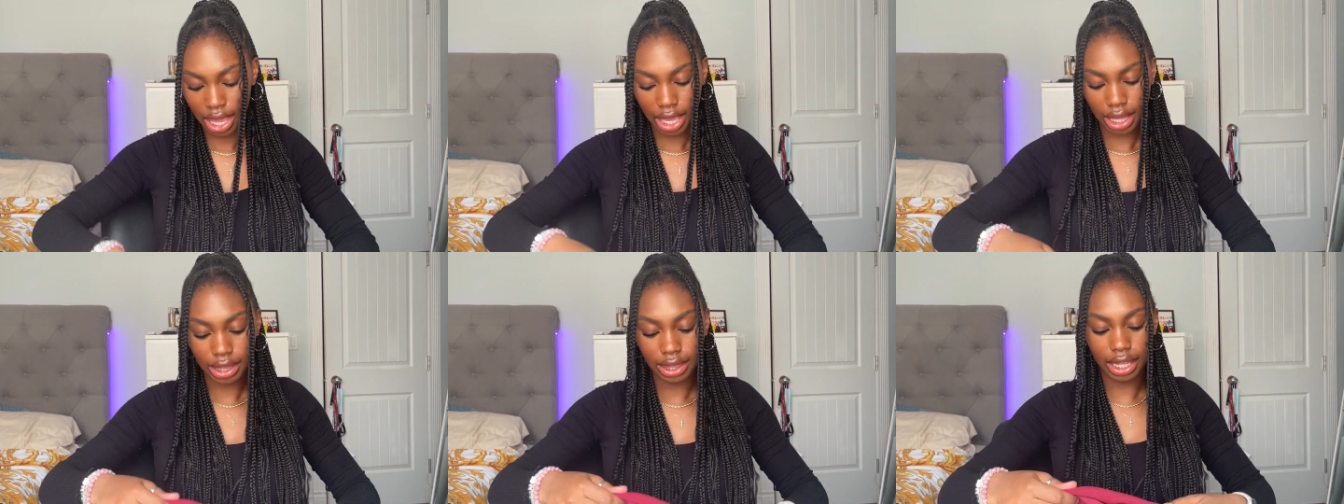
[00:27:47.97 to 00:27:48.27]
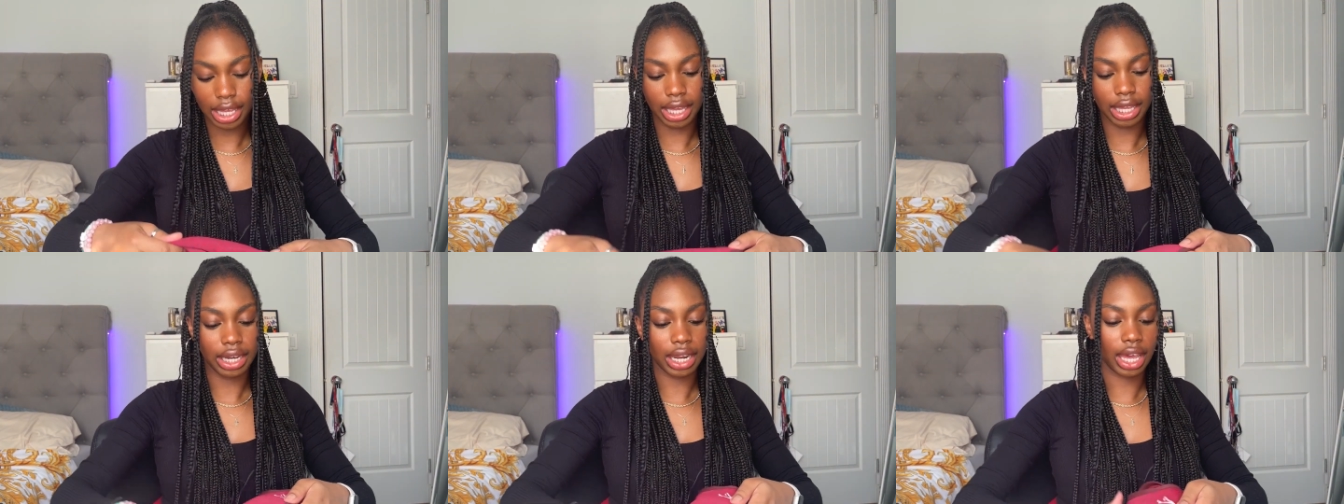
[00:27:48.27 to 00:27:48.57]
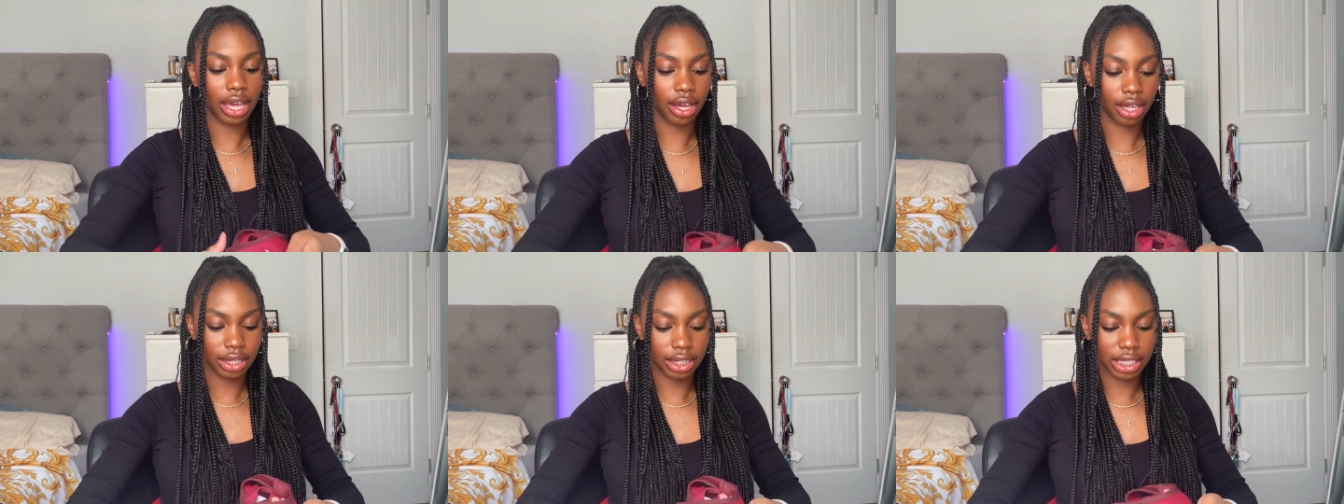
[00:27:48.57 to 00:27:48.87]
Then I
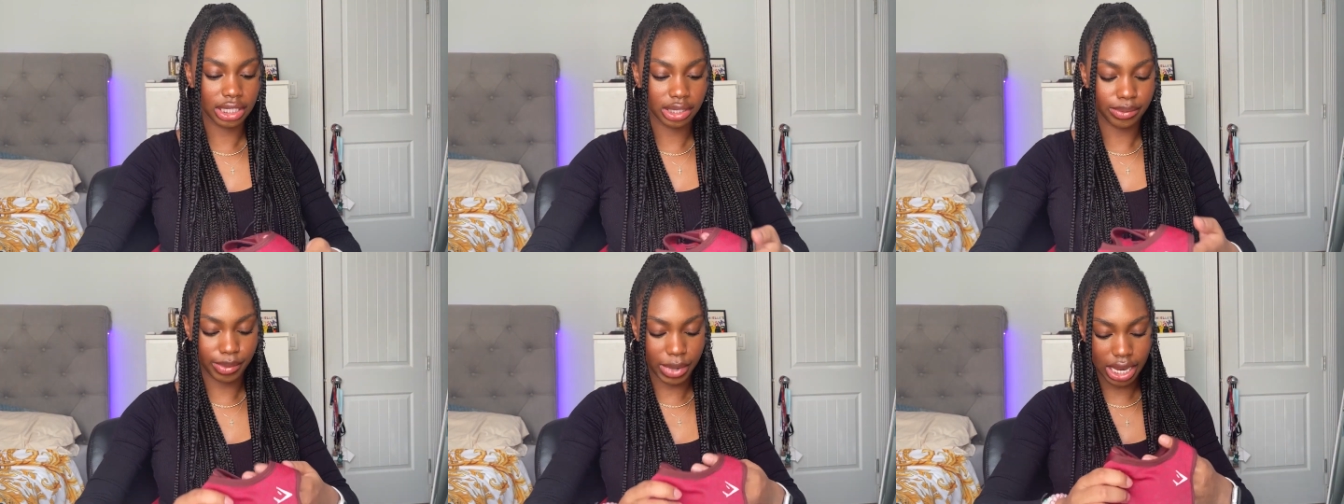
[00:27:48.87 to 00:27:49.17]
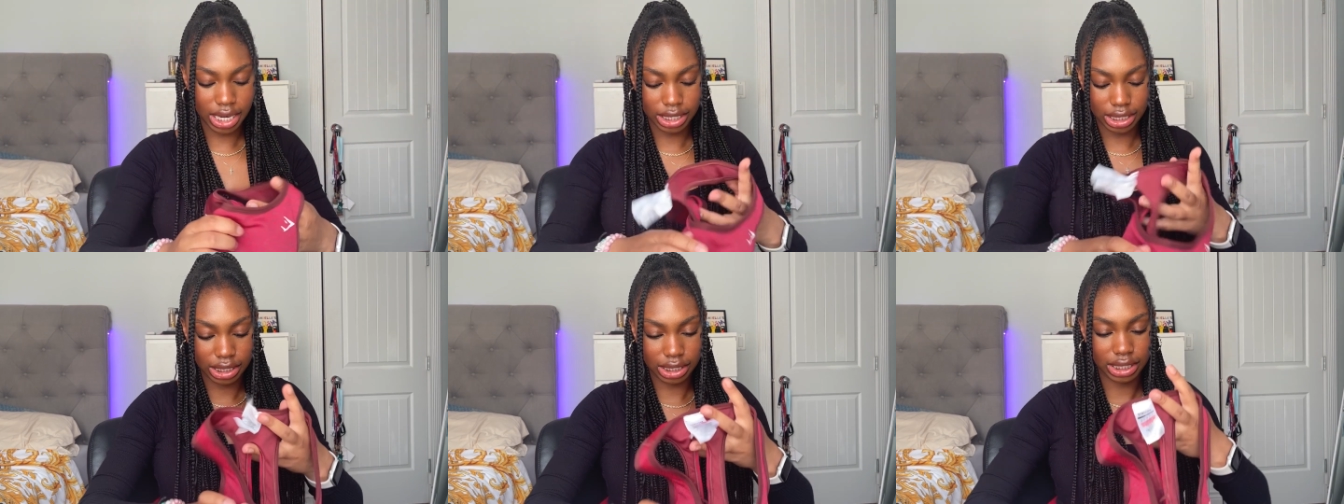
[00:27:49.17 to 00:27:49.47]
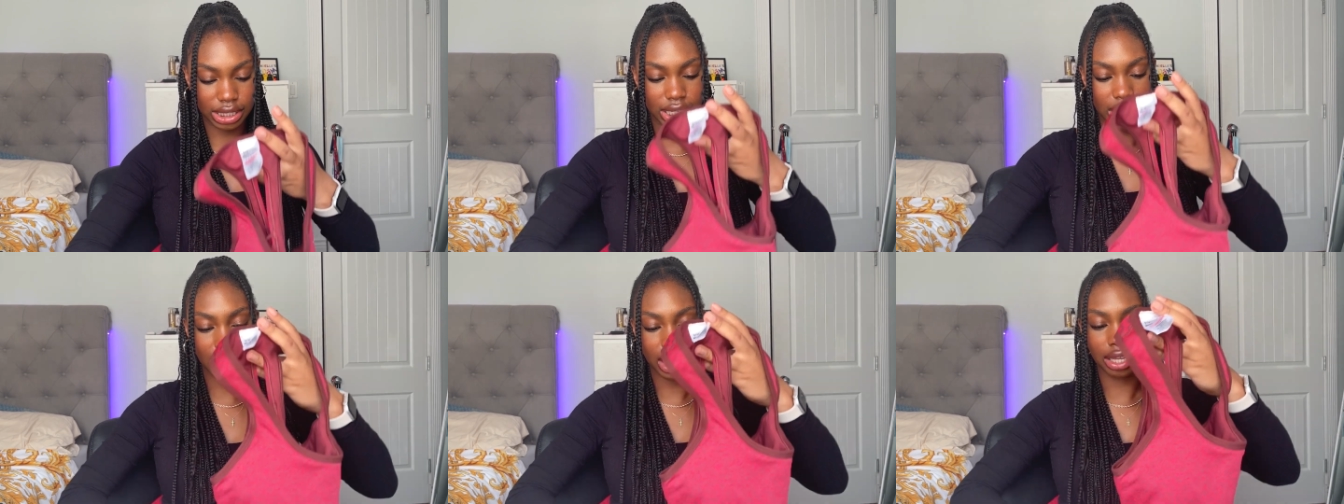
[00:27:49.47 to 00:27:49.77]
got this matching
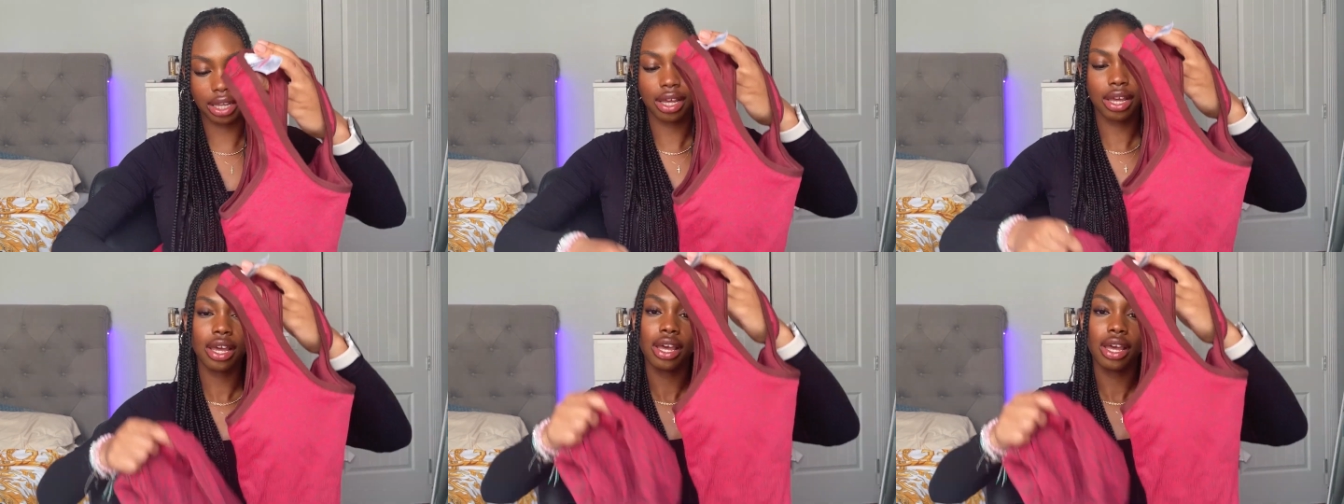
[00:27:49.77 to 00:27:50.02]
set,